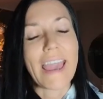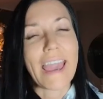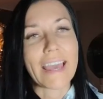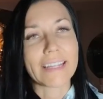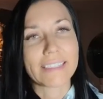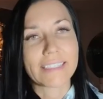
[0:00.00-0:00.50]

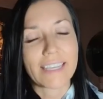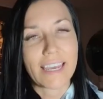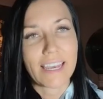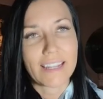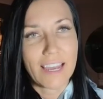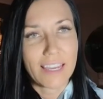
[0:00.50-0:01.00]
and
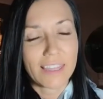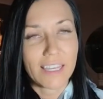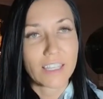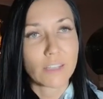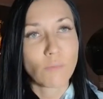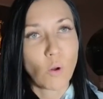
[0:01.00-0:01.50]
said, I
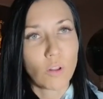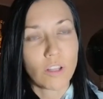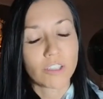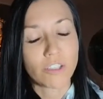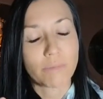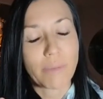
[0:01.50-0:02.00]
think the mole
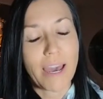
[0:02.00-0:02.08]
on